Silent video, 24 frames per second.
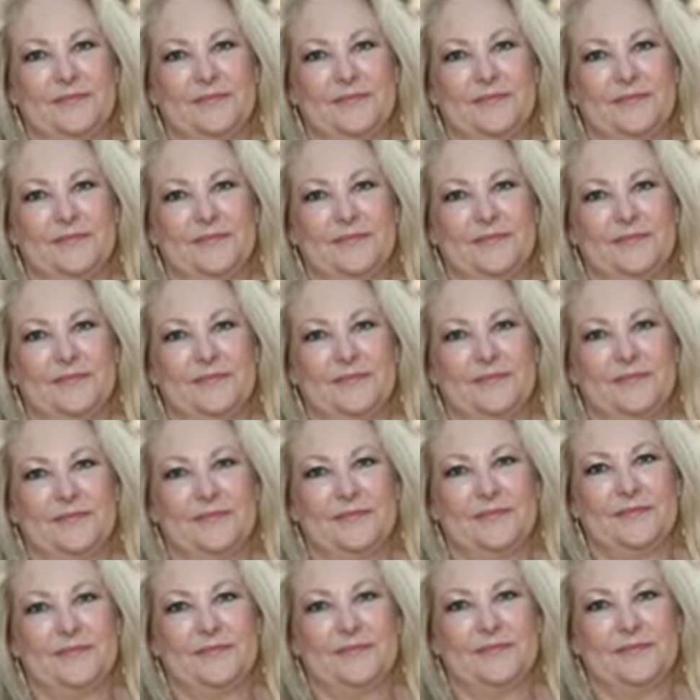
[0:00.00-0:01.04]

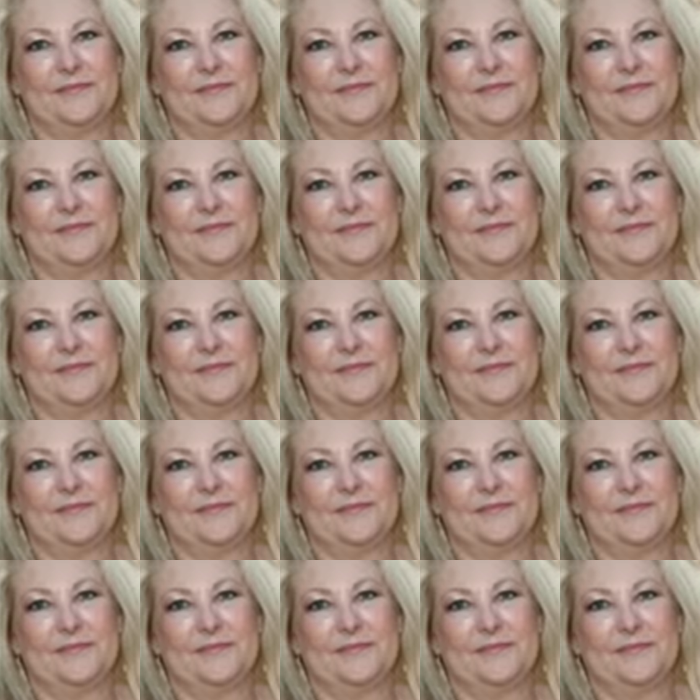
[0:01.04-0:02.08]

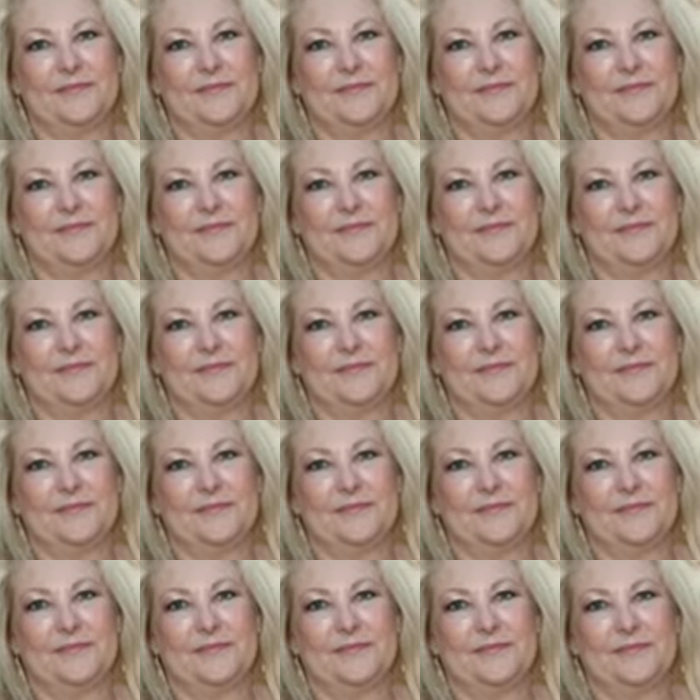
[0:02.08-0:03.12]

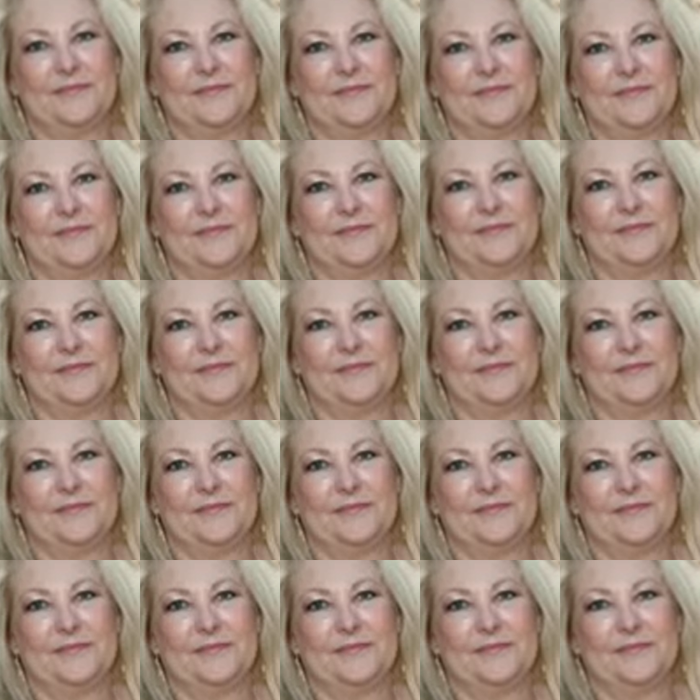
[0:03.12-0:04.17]

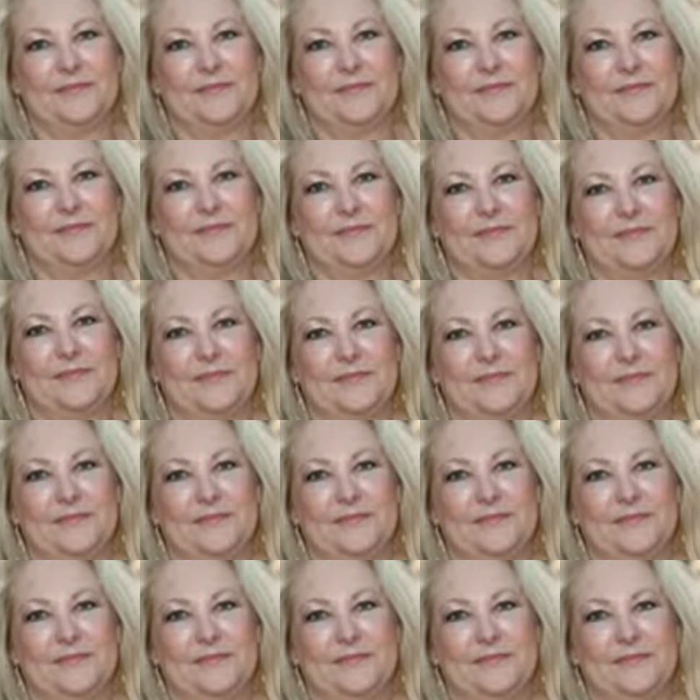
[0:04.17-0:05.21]

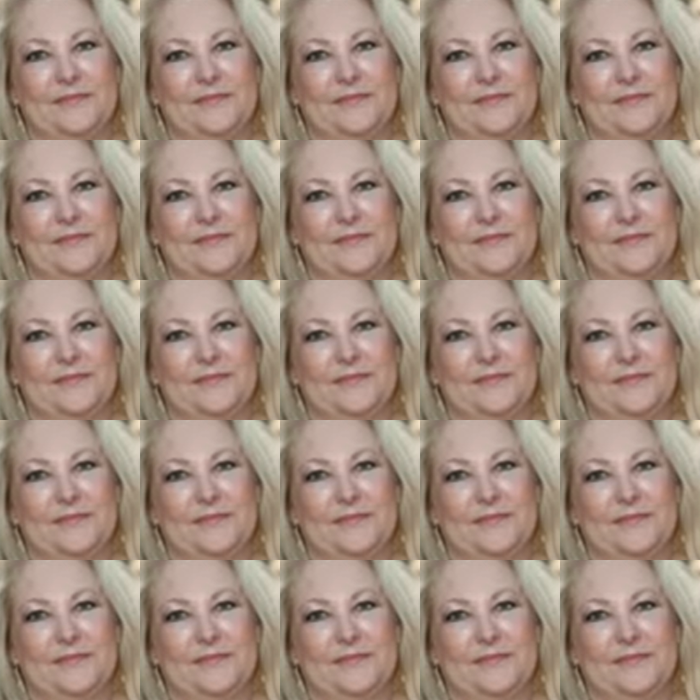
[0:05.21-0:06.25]

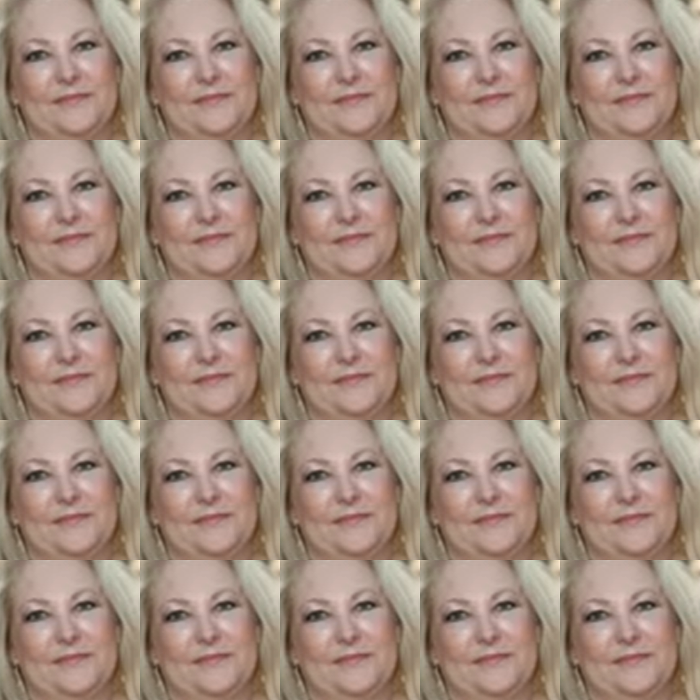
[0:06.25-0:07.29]

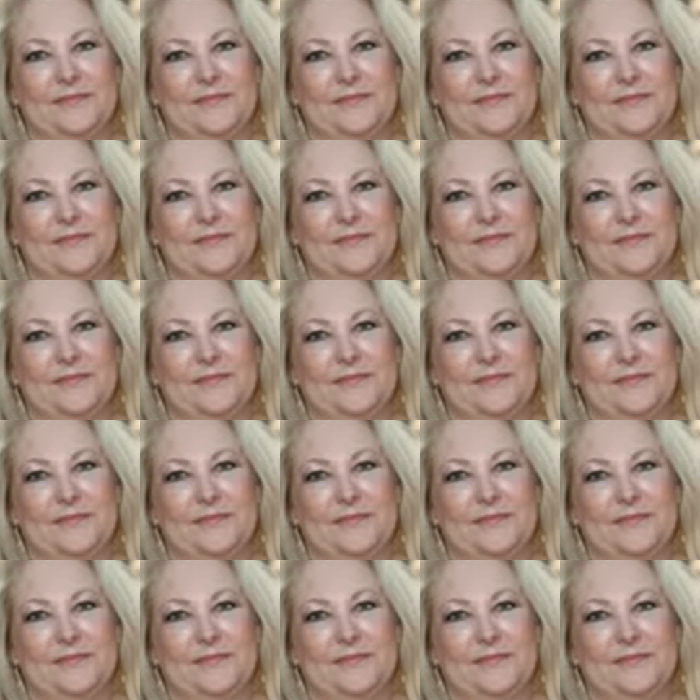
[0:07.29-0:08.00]
(not speaking)